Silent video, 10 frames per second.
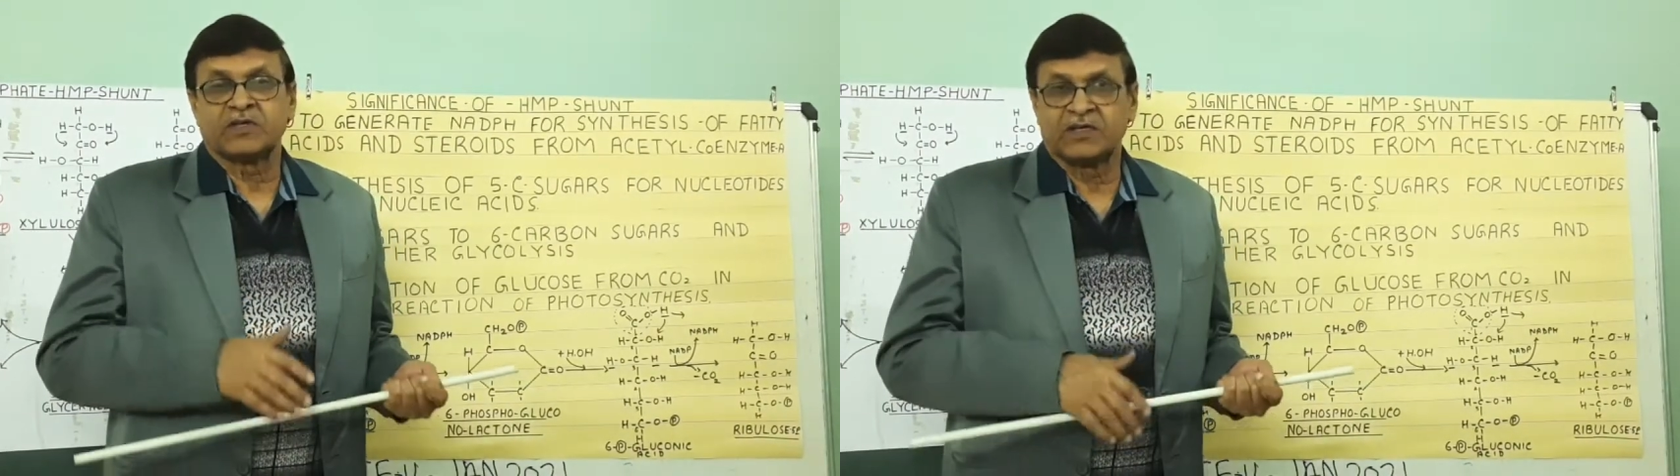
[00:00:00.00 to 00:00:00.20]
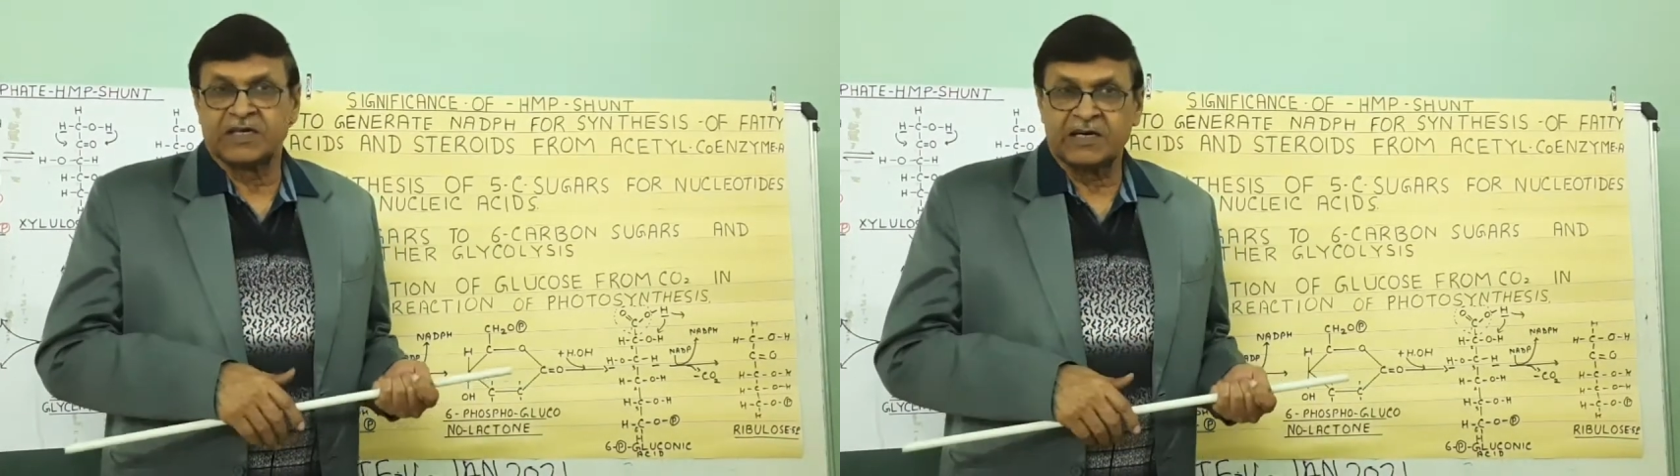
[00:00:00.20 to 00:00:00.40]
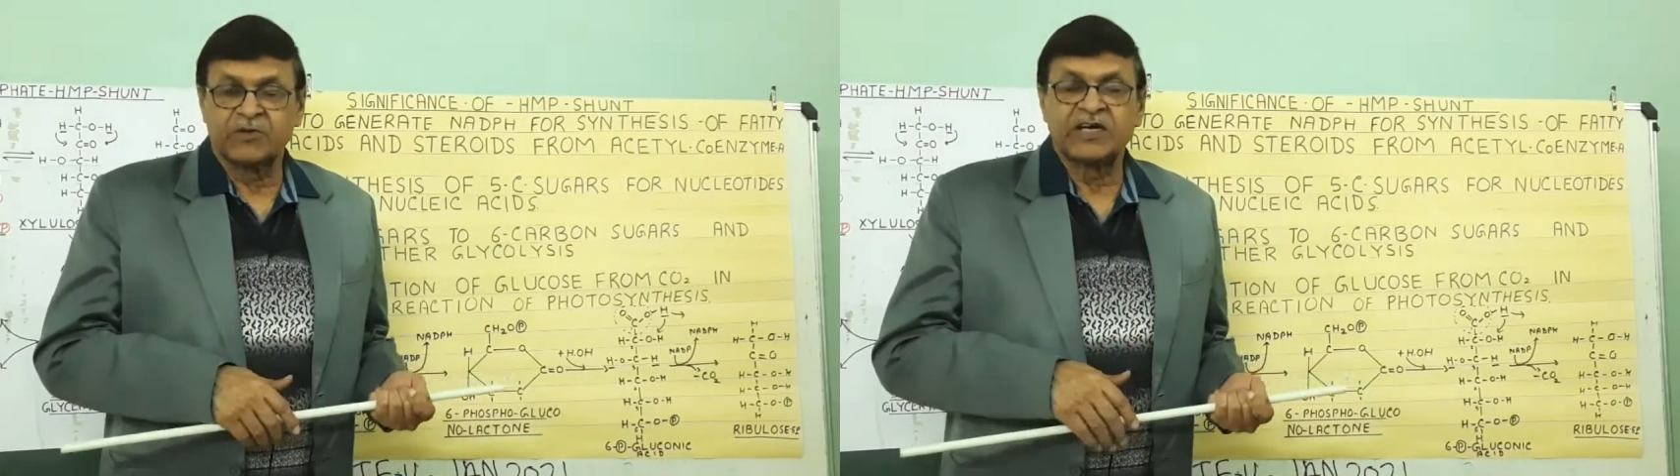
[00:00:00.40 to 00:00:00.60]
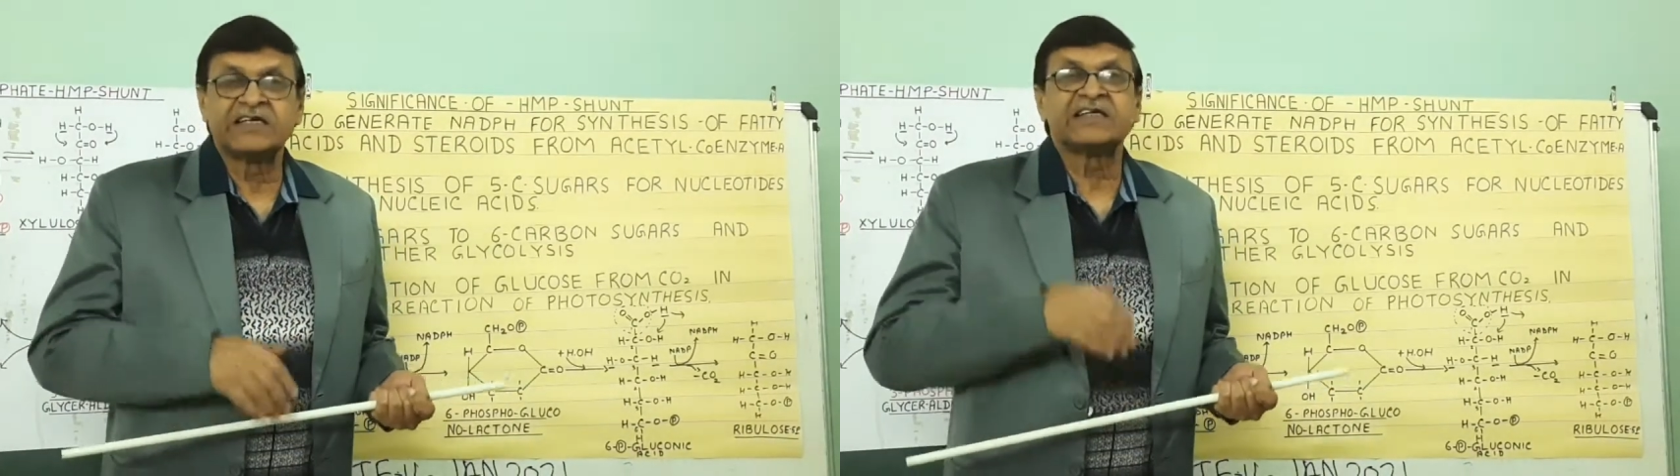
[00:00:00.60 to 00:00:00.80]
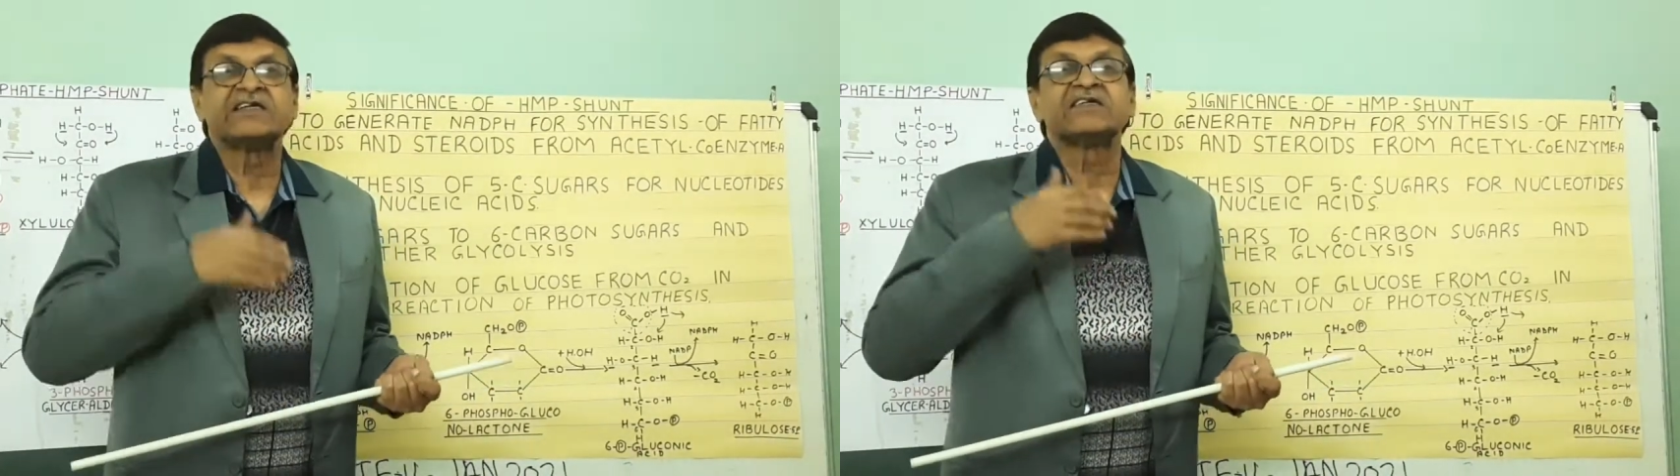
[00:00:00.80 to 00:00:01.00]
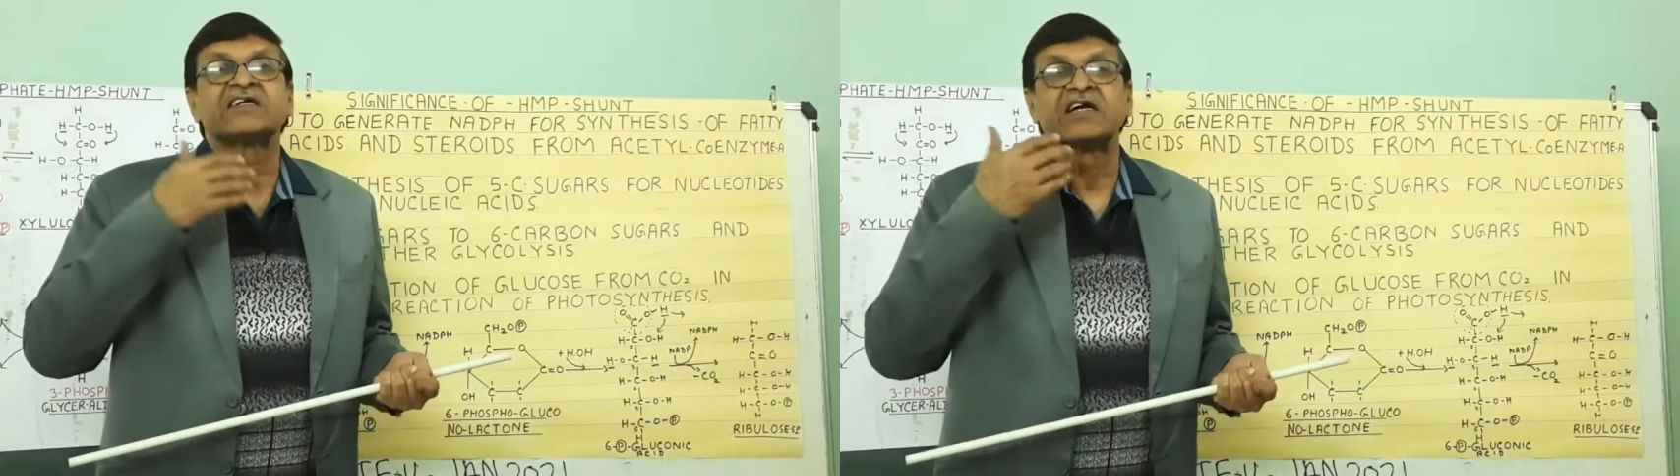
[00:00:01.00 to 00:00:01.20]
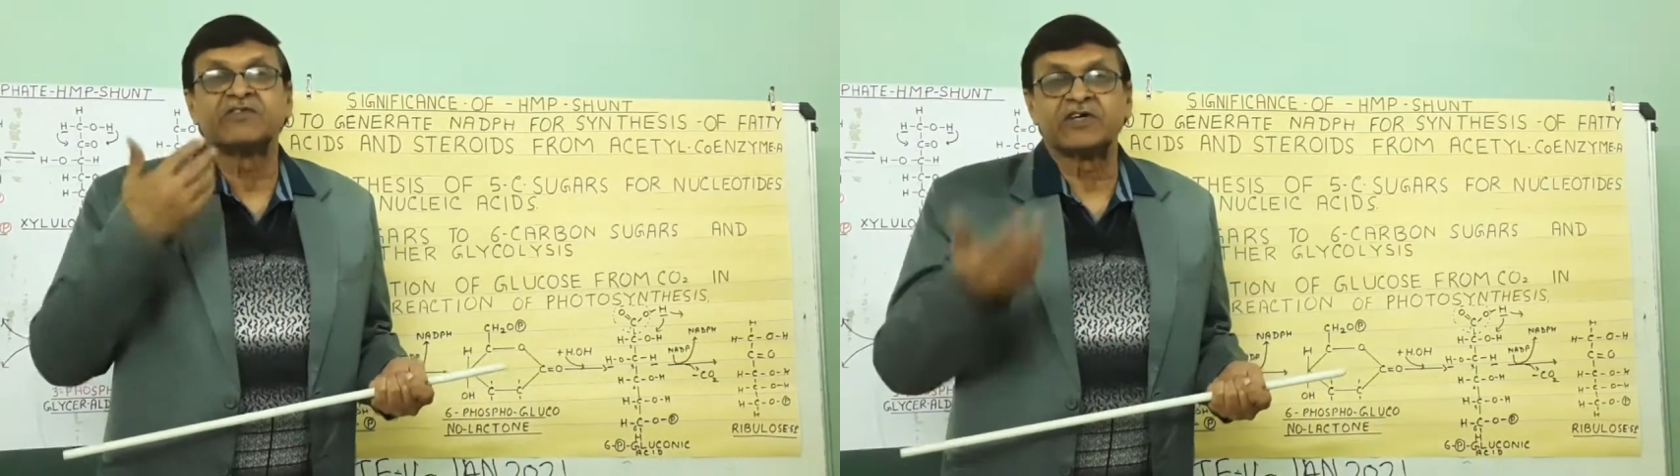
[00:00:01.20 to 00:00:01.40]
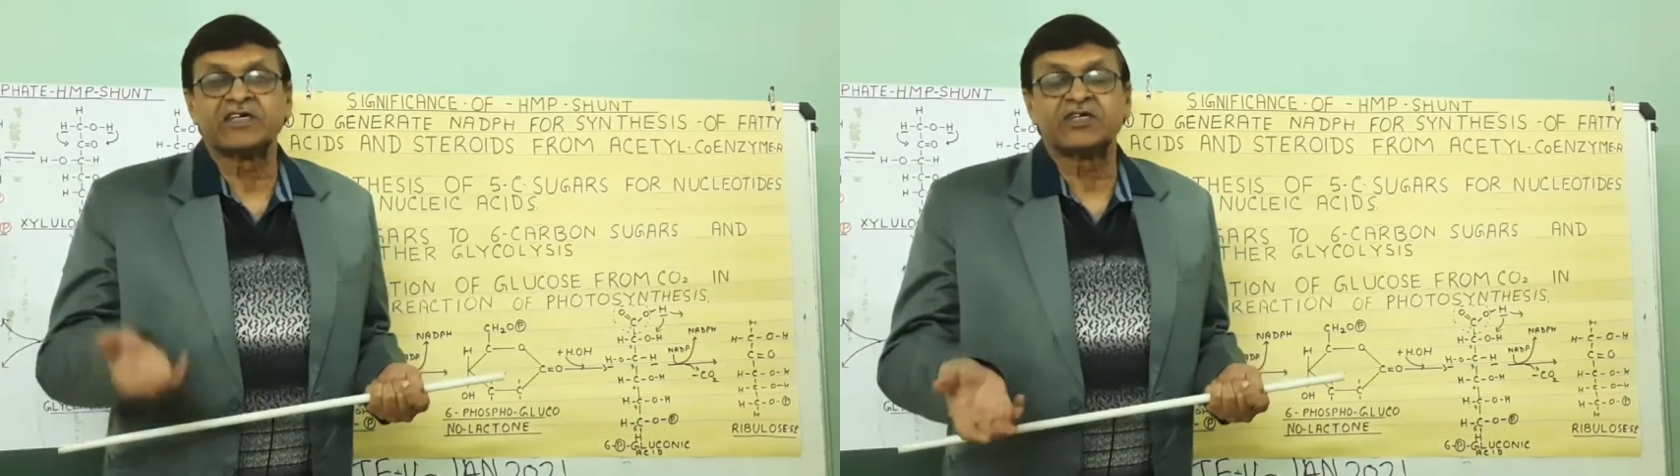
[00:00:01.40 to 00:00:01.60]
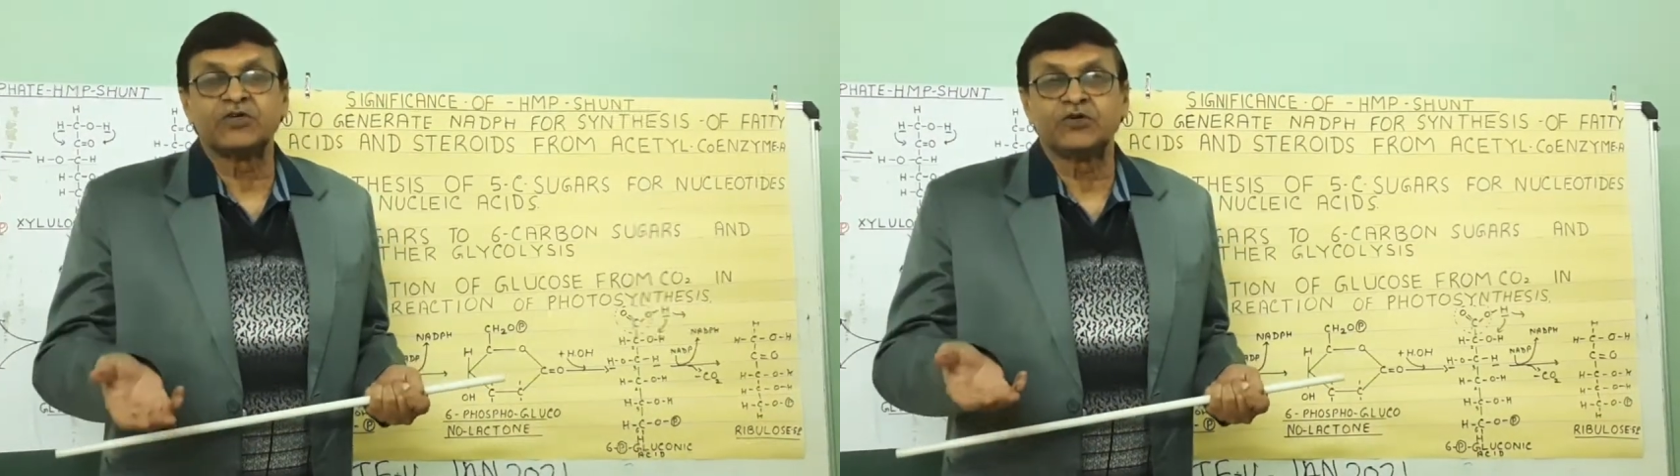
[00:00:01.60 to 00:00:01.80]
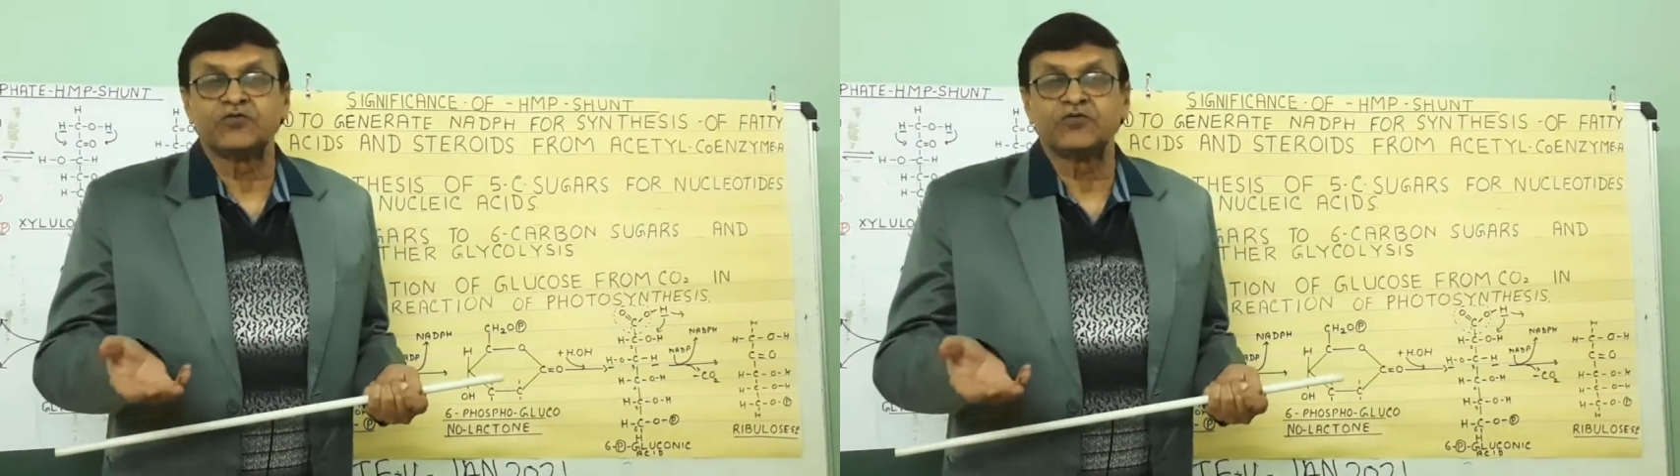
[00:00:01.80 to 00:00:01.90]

carbohydrate is converted into